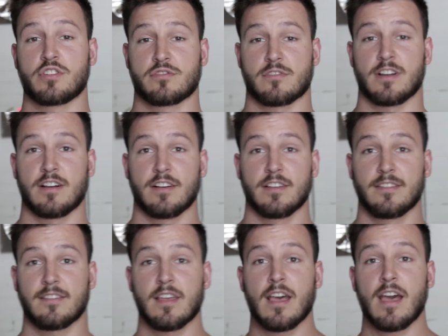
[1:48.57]

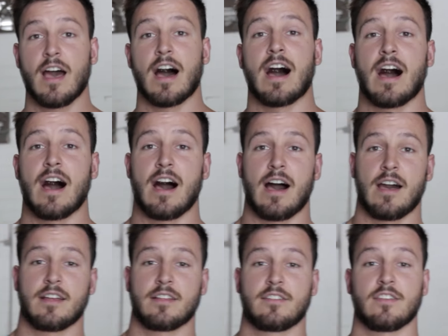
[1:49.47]
drills
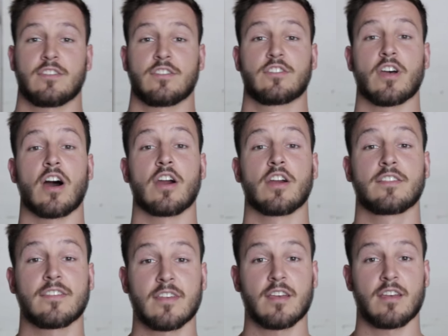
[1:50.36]
to
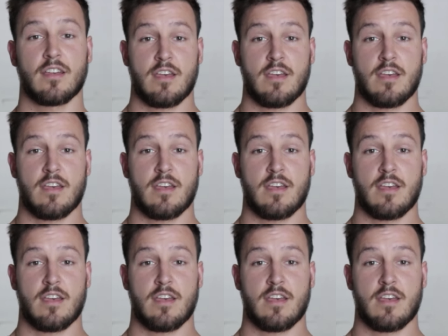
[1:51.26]
start